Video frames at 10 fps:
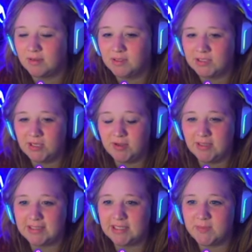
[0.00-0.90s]
So
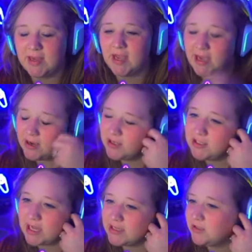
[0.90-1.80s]
this is my
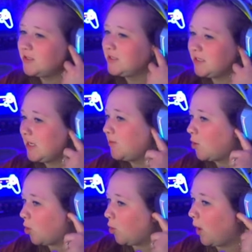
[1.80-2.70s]
house. As you can see, I'm
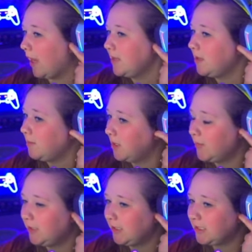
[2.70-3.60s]
quite the
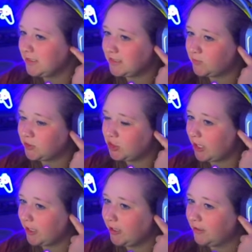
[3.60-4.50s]
minimalist, which
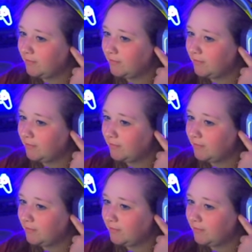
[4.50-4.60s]
I